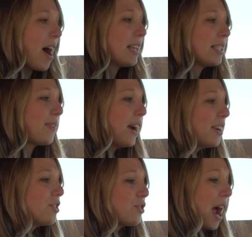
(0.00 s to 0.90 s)
As far
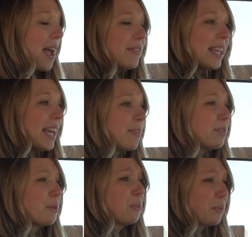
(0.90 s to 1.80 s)
as driving it, it
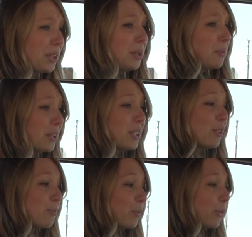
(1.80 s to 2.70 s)
was a really, really
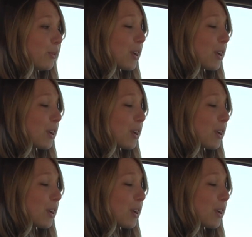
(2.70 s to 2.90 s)
smooth